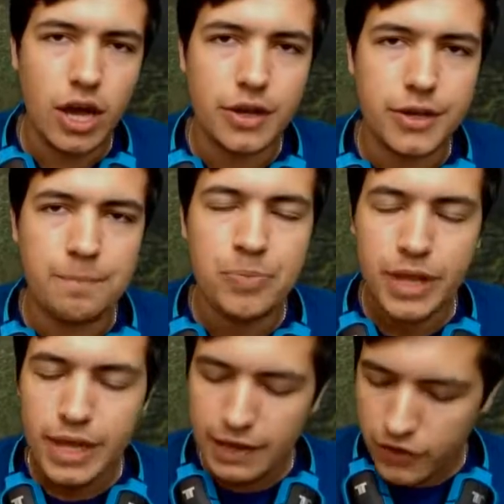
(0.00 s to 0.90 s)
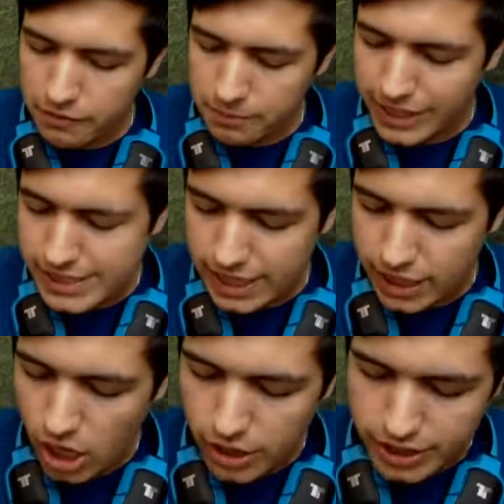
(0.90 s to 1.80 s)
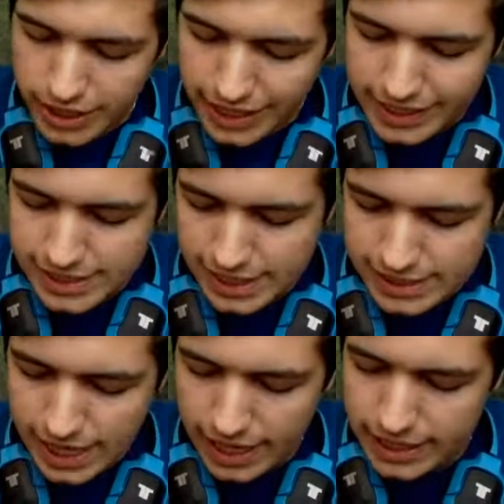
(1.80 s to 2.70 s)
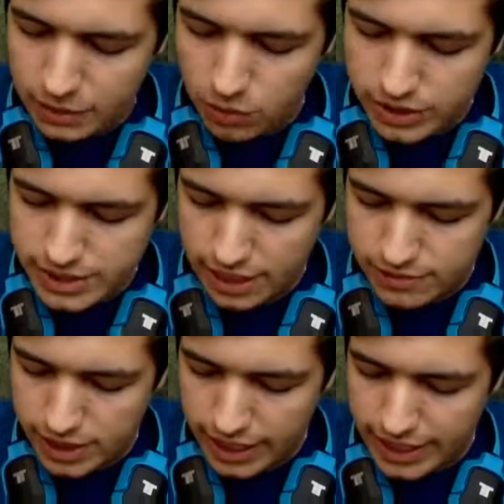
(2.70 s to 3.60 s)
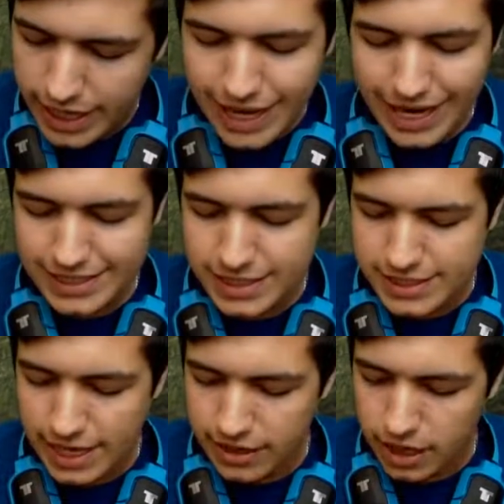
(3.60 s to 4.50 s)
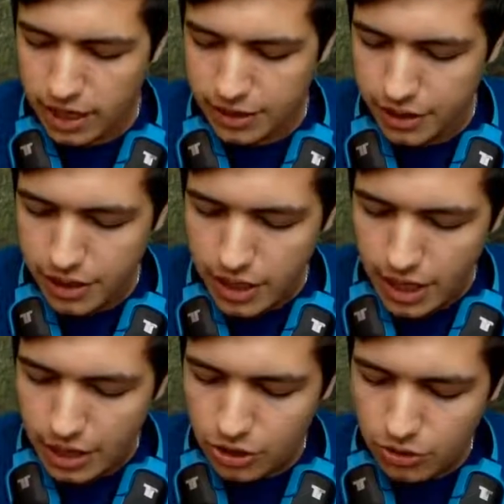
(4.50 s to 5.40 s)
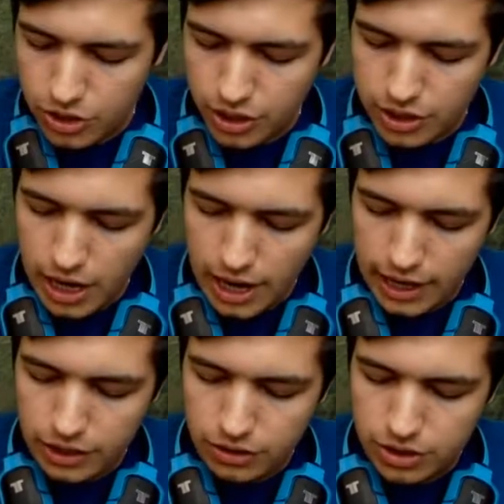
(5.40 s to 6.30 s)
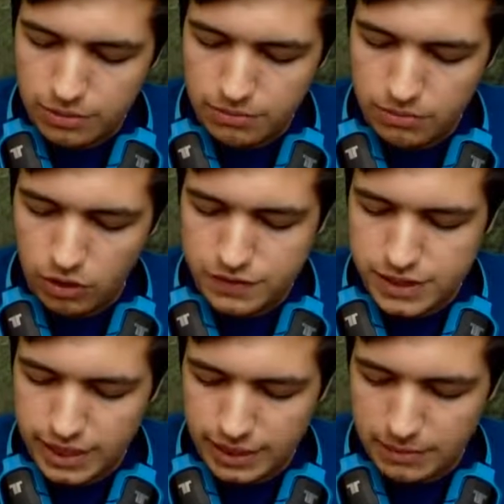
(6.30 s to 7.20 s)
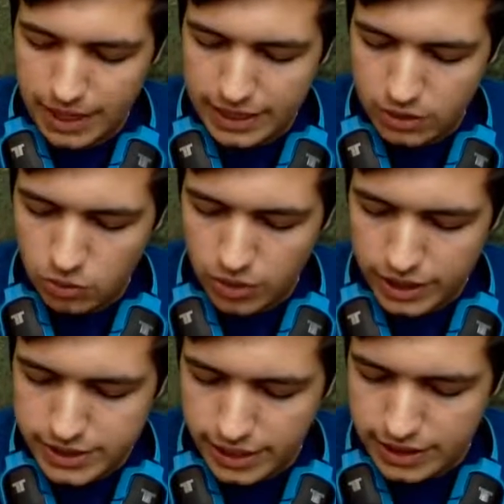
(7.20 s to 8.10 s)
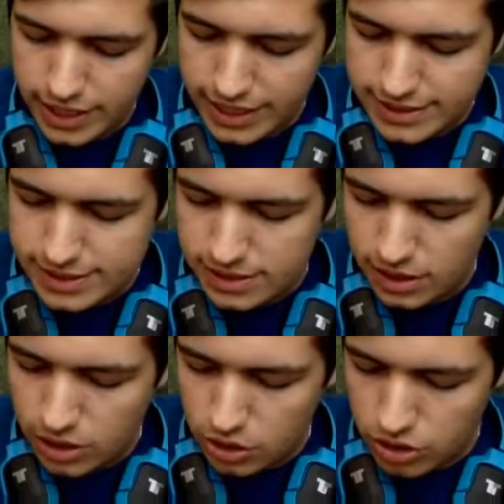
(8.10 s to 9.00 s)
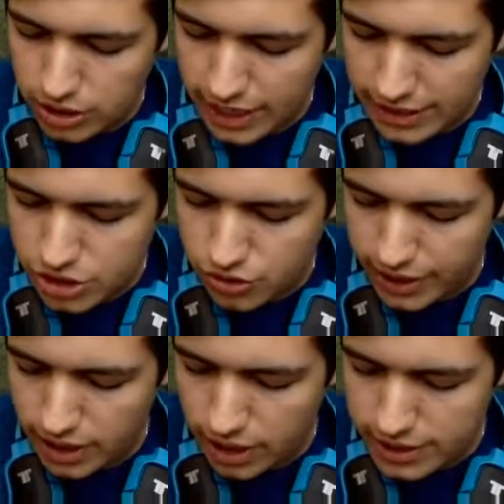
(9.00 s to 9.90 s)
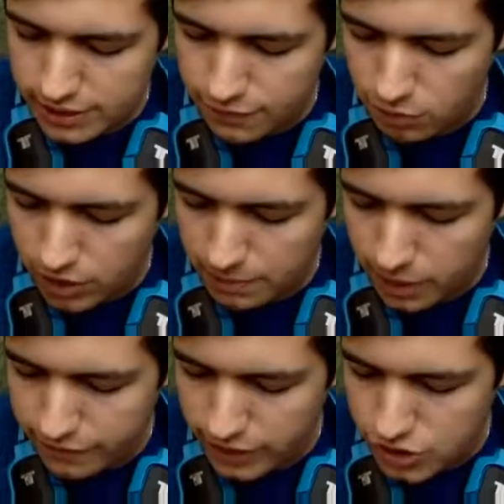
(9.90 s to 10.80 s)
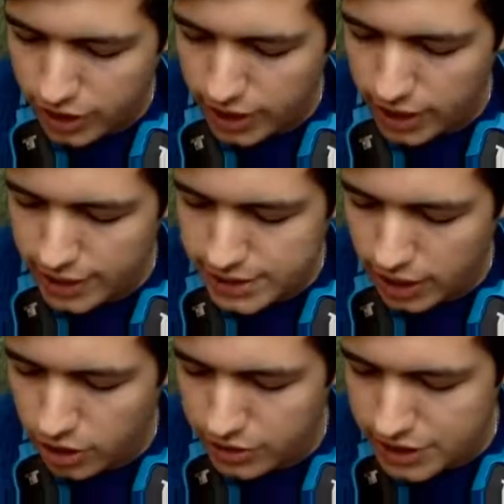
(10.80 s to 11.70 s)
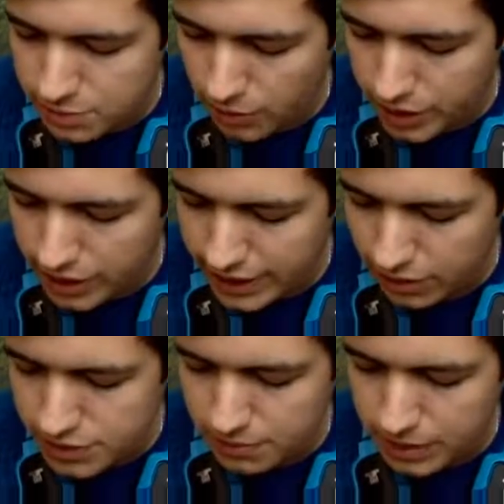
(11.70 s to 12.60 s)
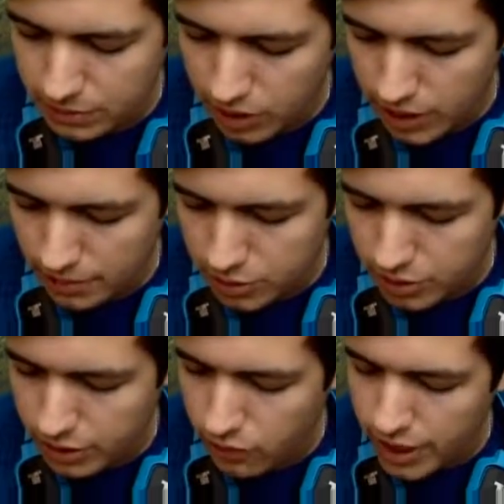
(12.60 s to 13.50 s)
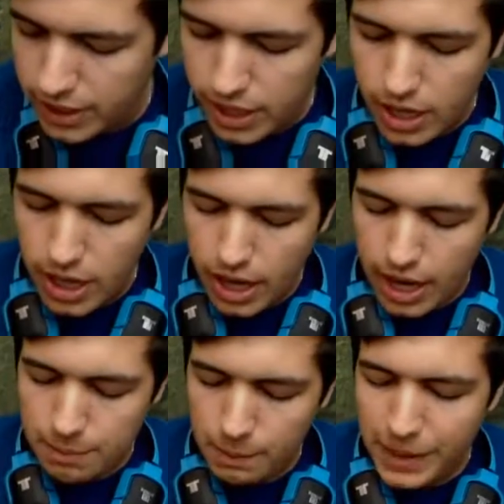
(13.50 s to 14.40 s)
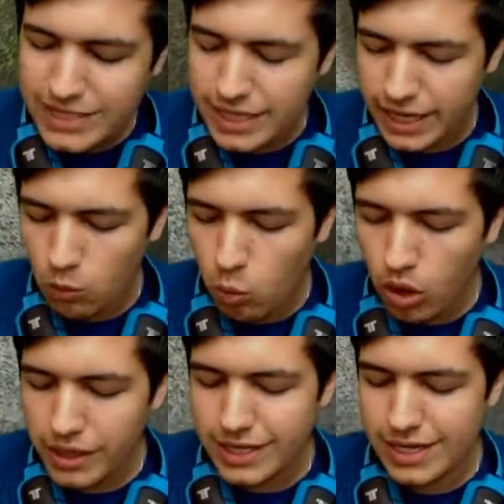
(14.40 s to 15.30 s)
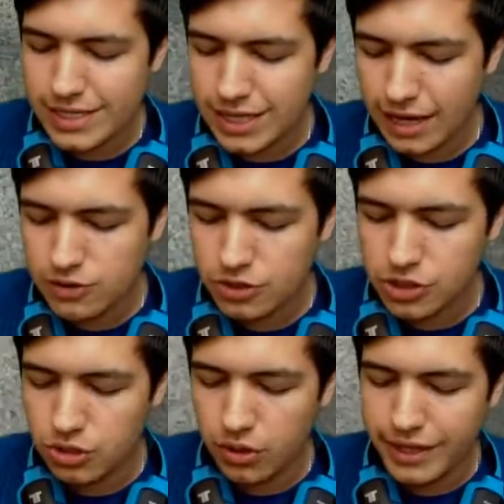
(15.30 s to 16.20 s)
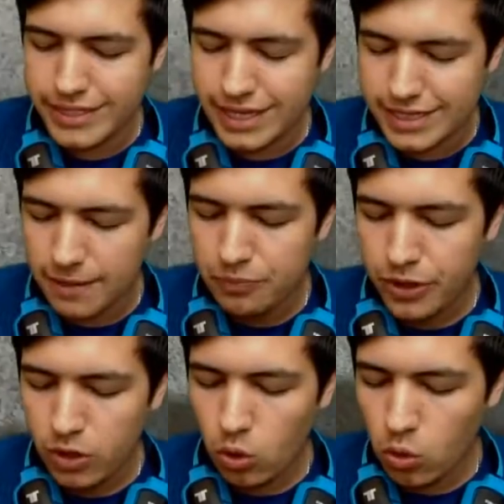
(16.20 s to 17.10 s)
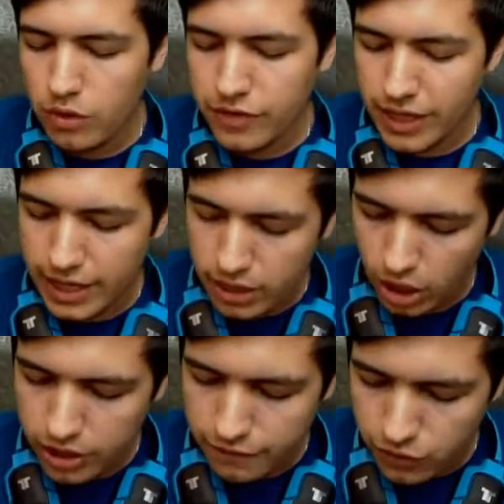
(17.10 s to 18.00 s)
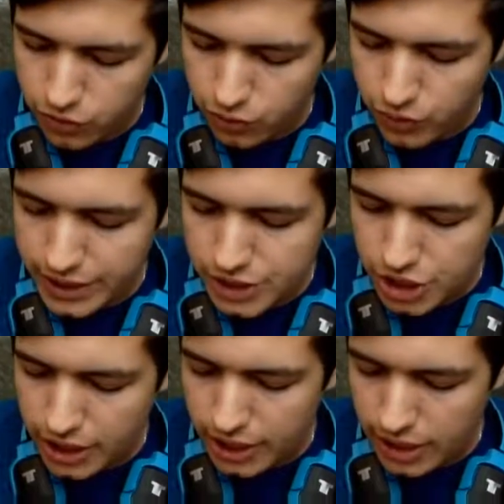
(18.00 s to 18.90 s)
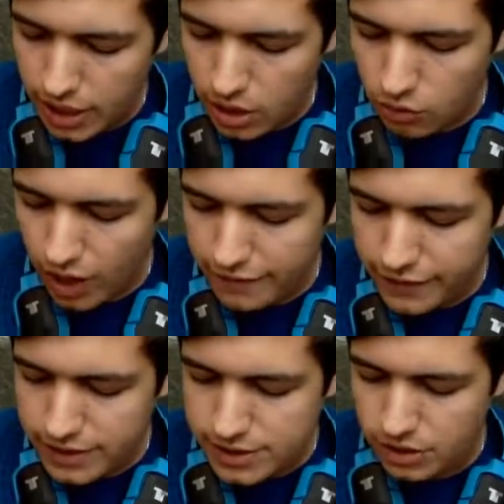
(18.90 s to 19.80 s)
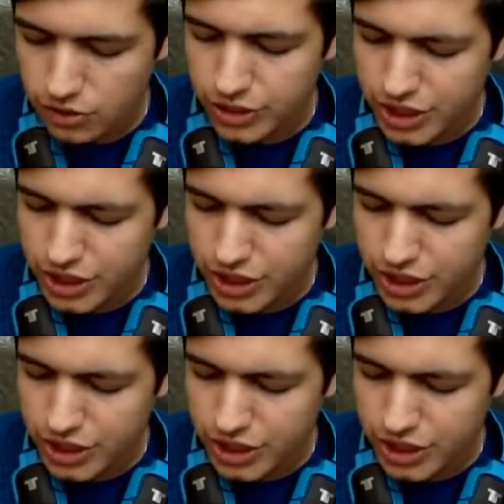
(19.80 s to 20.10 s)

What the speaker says: Garden. If you haven't played Zen Garden, it is exactly what it sounds like. It's a Zen Garden. You can obviously make it all nice like this. You could get straight lines if you wanted perfect straight lines. I know this is probably going to kill some people that are not doing it right. But basically what it has allowed you to do on this is all of the kind of 3D graphics